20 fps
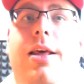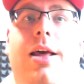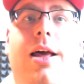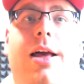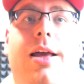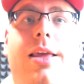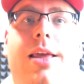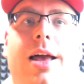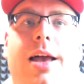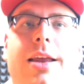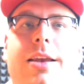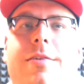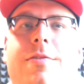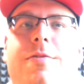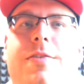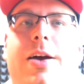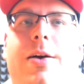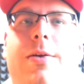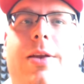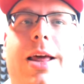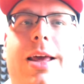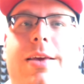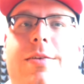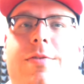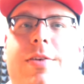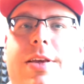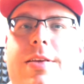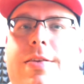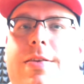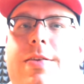I kind of felt like
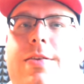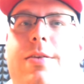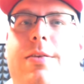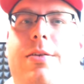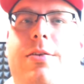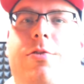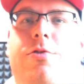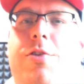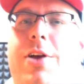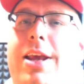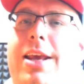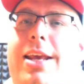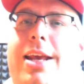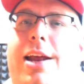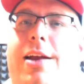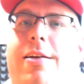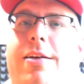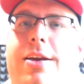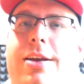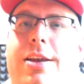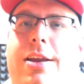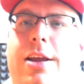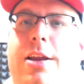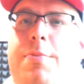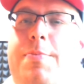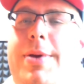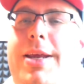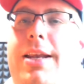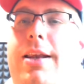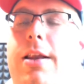this great character
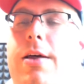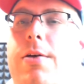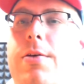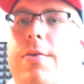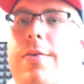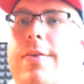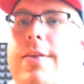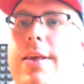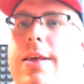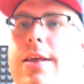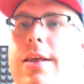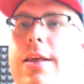had been lost.